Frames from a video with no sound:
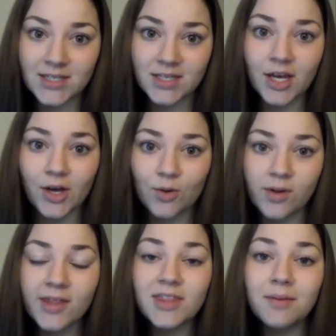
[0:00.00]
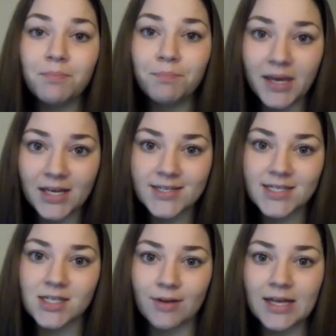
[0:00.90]
go, the biggest
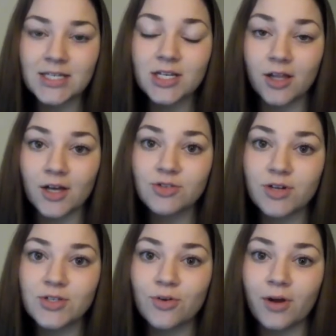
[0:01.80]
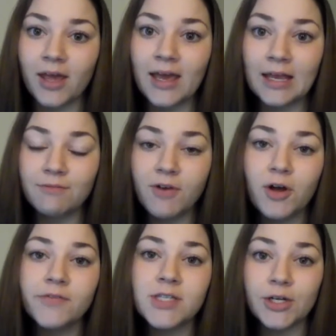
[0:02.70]
threat to La Trattoria
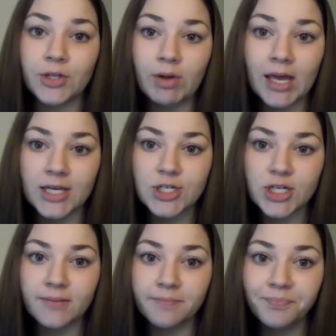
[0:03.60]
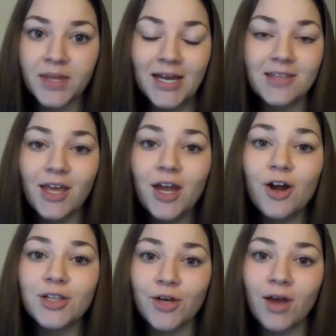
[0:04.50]
involves their location. They are
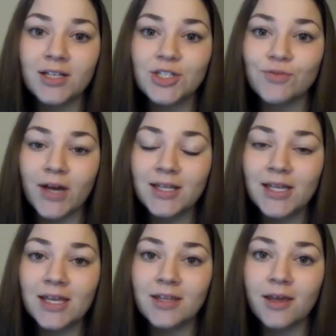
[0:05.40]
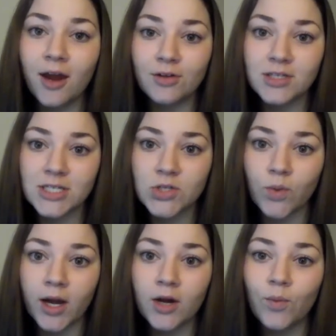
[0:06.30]
located directly in the Carrollton
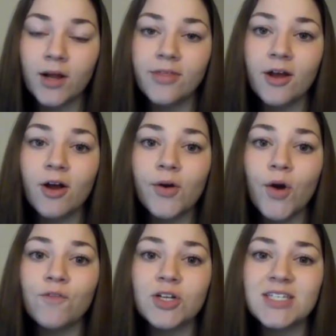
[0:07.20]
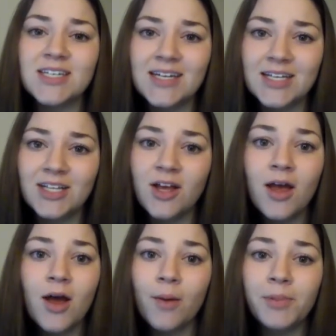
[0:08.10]
Square, where there are over 10
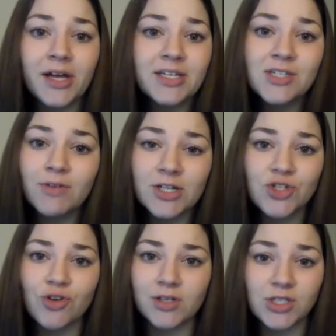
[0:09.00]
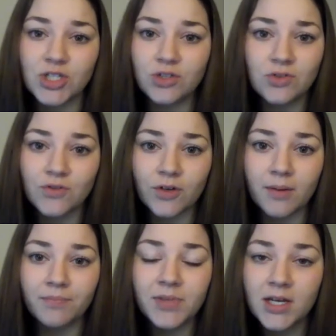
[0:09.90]
plus restaurants to choose
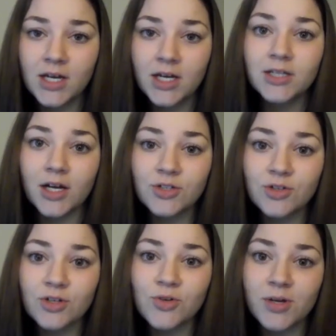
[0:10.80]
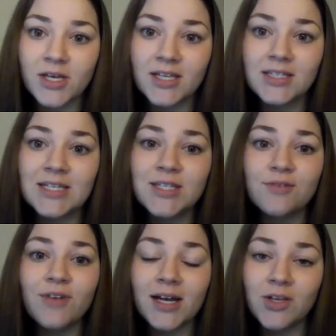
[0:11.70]
from. La Trattoria needs to
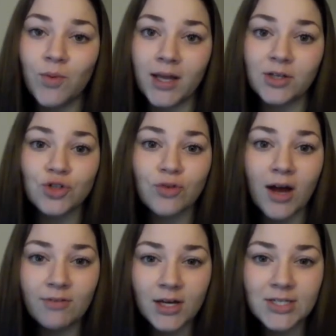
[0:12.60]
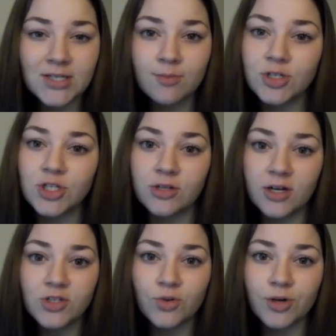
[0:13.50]
find a way to drive customers to their
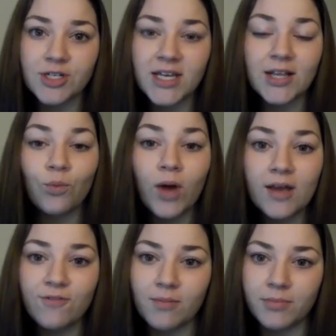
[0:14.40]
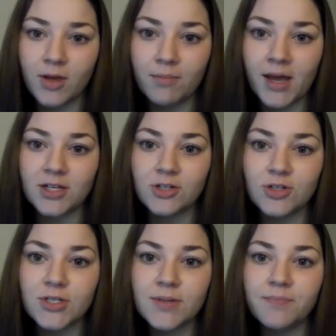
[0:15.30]
doors and away from
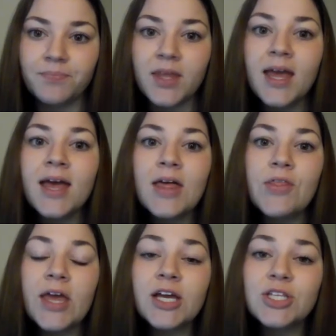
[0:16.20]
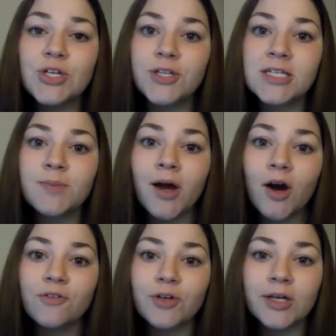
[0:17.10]
competitors. They could do this by
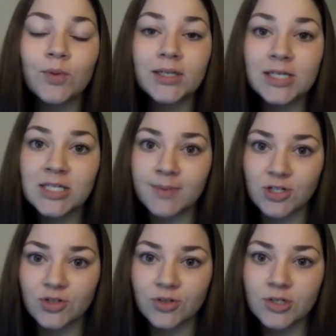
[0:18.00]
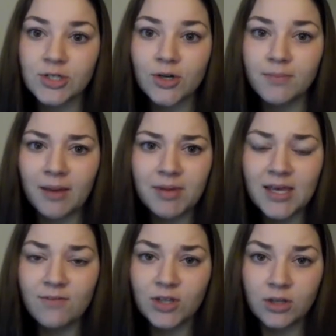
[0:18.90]
offering weekly specials or maybe
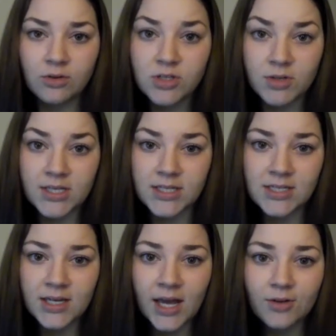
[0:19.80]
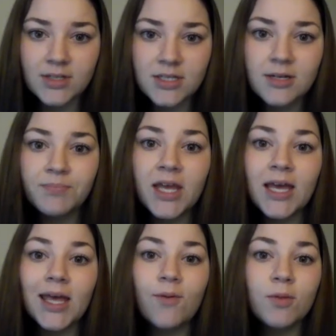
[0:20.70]
even new student discounts.
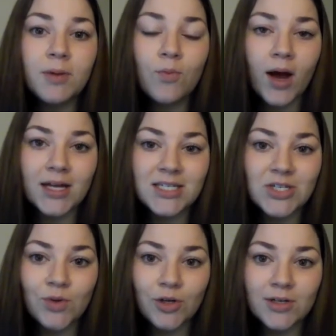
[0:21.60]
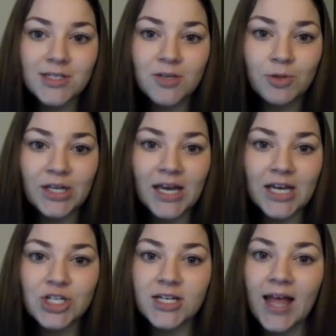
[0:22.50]
It would be wise to increase
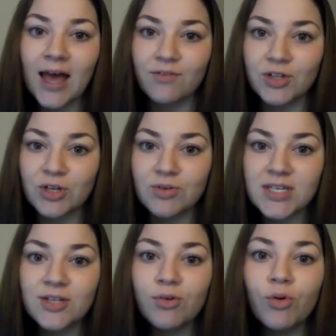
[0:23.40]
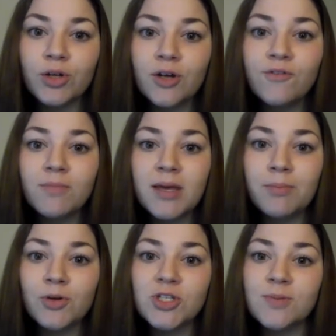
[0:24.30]
communication avenues in order for
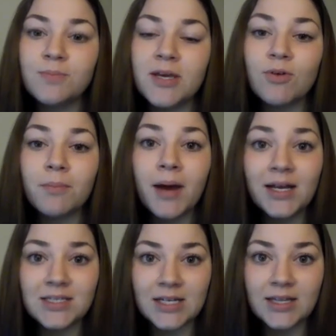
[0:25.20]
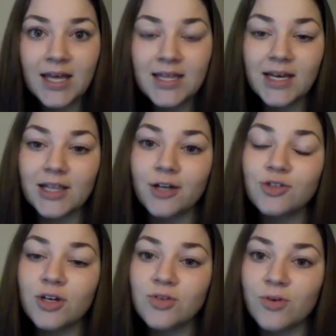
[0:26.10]
people to be reminded that La
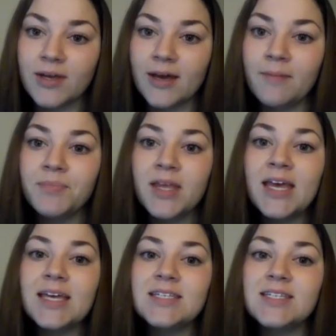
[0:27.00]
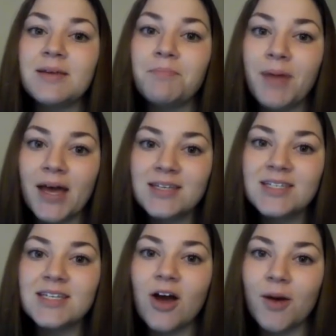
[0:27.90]
Trattoria is the best
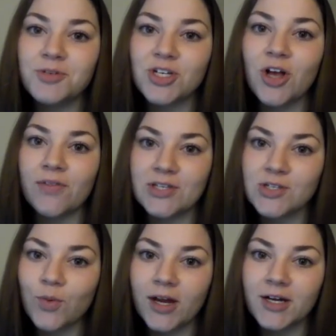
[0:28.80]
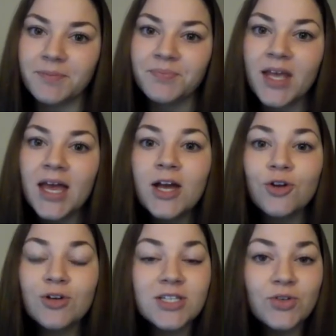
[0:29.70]
option on the square.
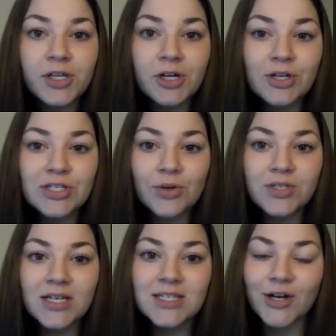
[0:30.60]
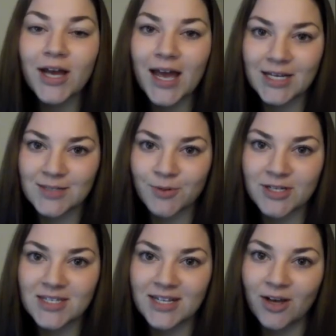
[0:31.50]
Crystal Clear consultants are experts
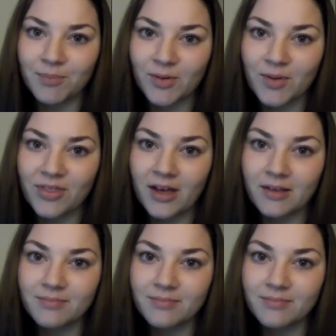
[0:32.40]
in helping with that.